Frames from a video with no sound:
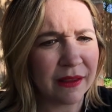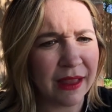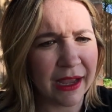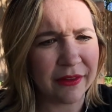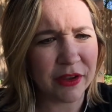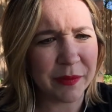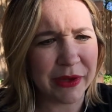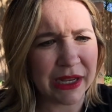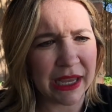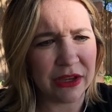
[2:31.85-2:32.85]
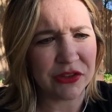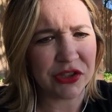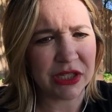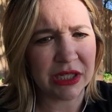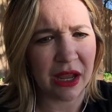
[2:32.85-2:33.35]
lack of
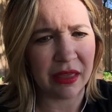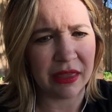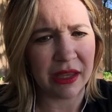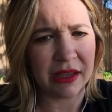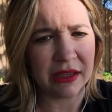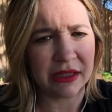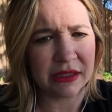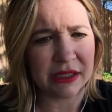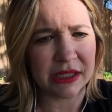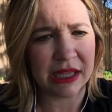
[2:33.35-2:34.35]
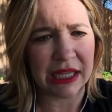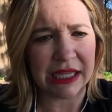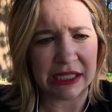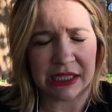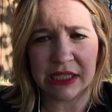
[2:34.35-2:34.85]
communication, I think, is the
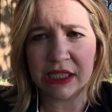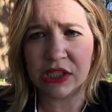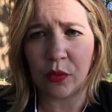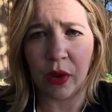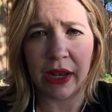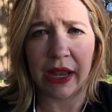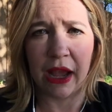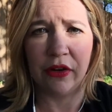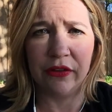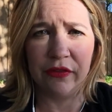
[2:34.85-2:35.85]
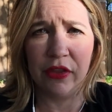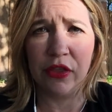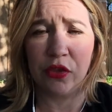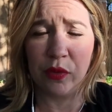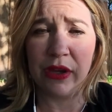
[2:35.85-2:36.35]
easiest one out of the
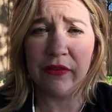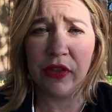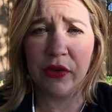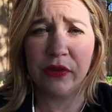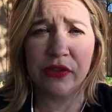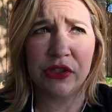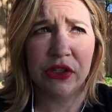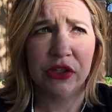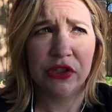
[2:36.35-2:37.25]
three of those